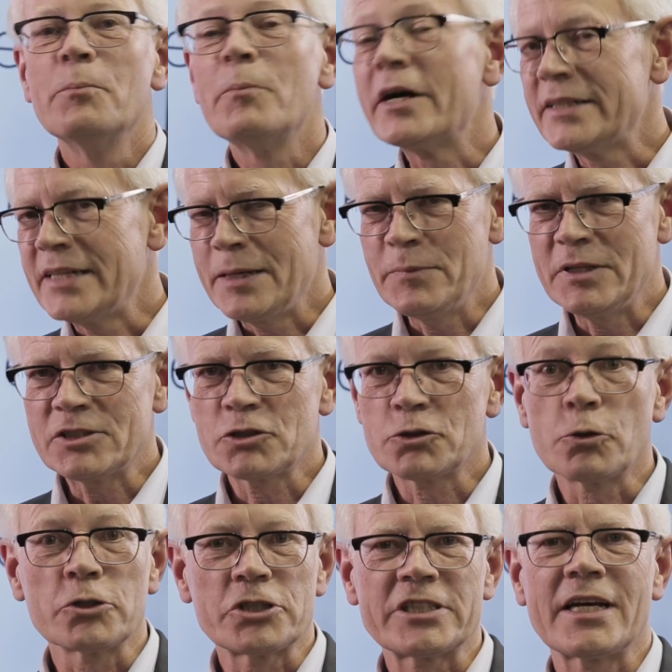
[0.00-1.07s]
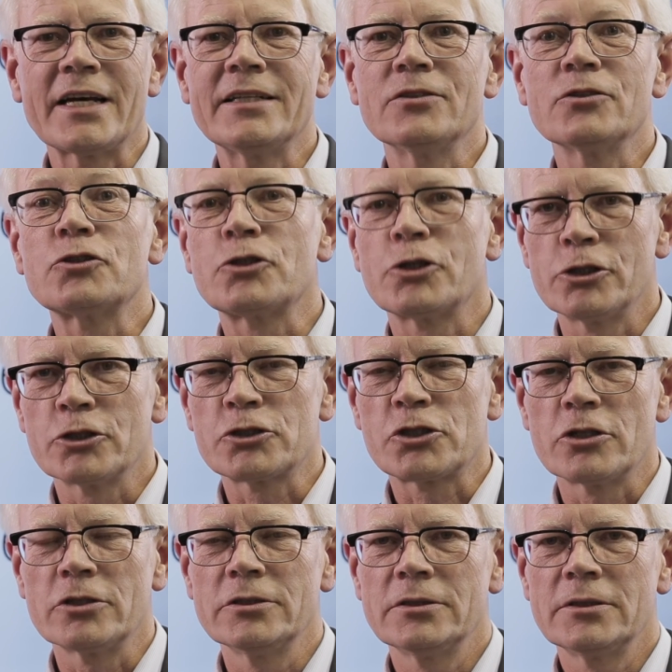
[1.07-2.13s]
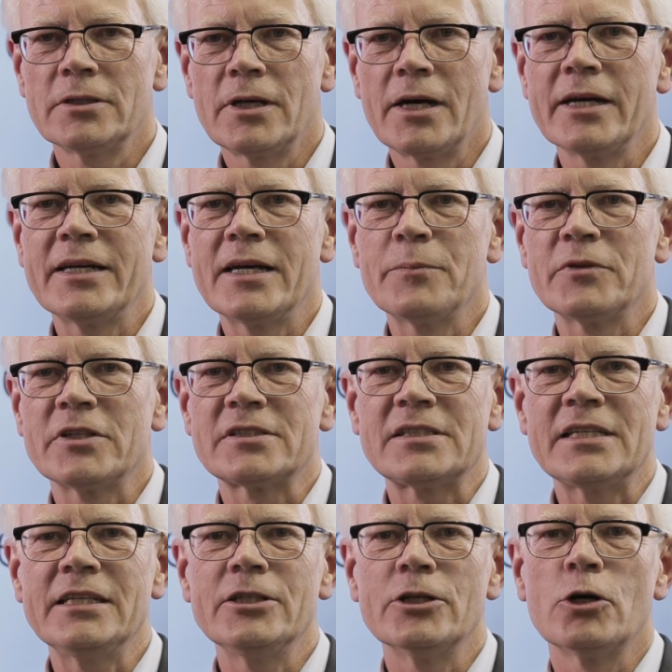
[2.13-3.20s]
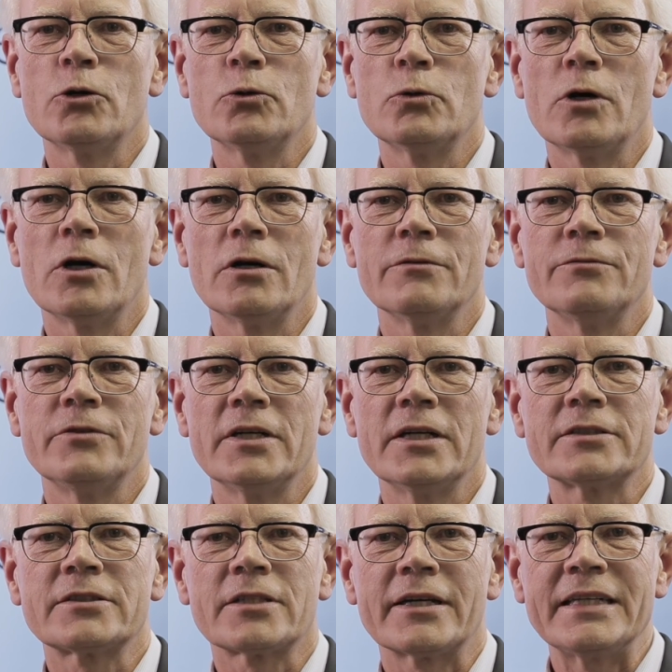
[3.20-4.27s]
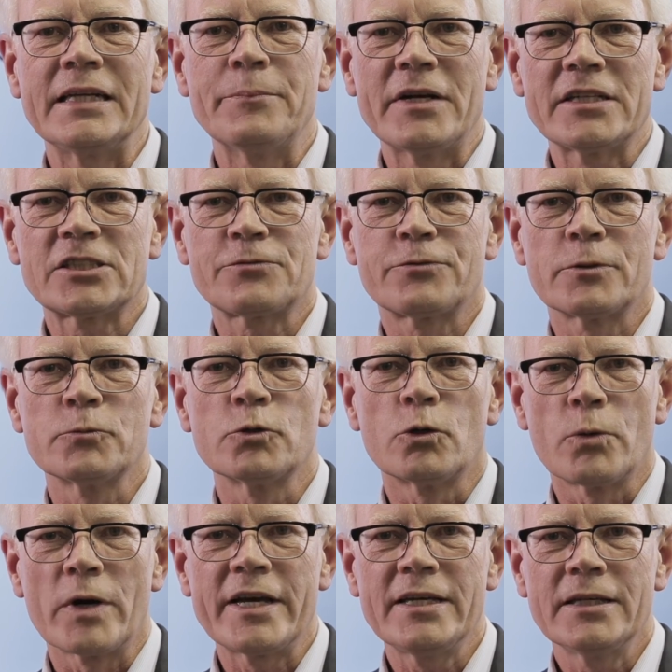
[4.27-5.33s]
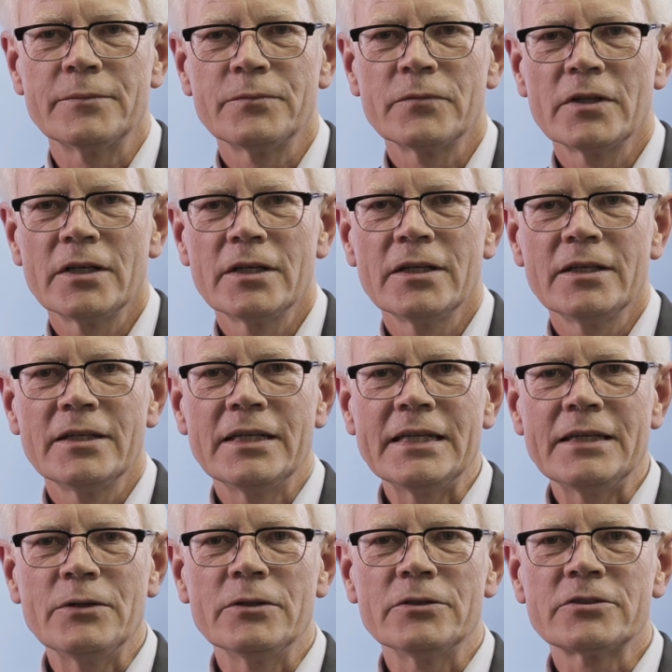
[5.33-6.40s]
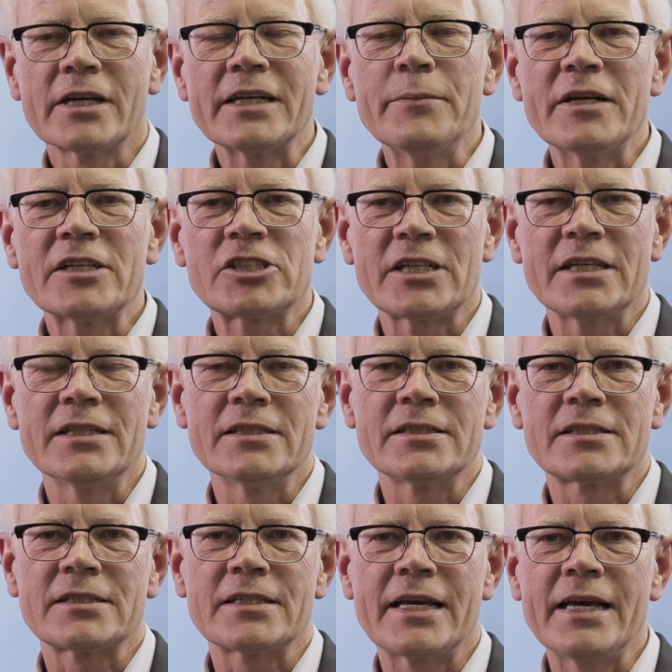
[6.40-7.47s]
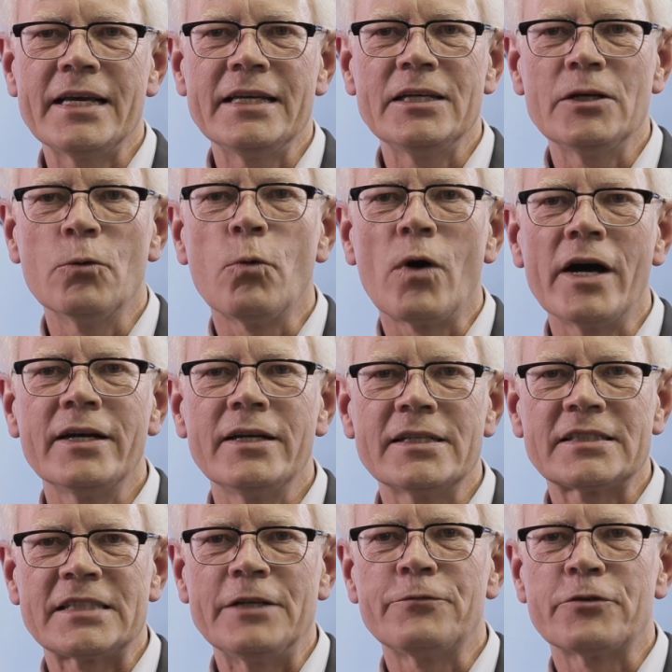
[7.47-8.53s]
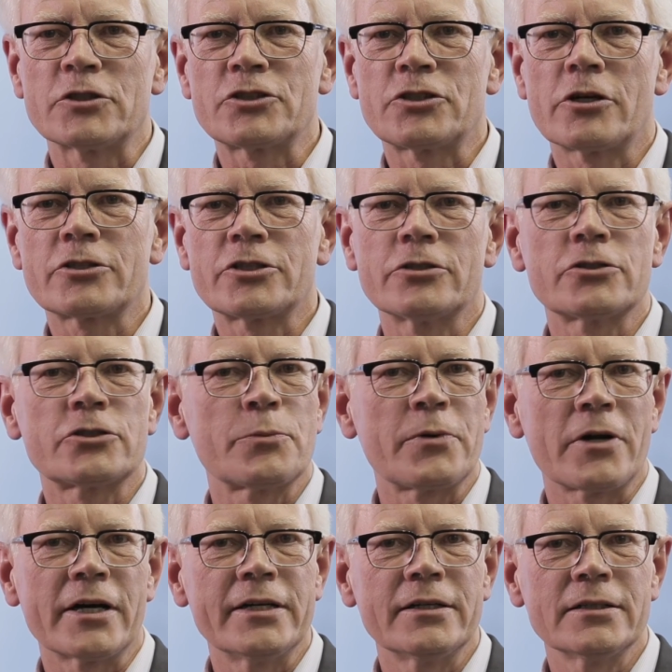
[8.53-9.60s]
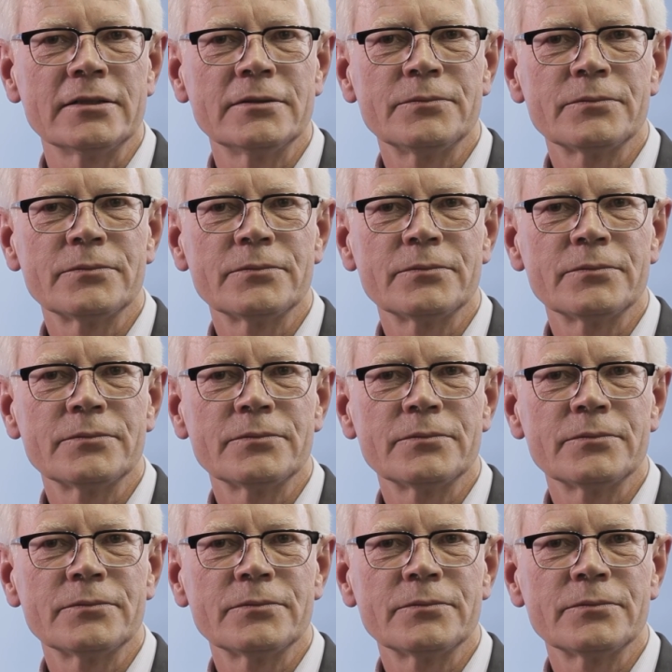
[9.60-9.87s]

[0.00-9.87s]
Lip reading: My name is Torstein Tønneson. I am the CEO of Tiny Mesh from Norway. Tiny Mesh is a wireless infrastructure supplier.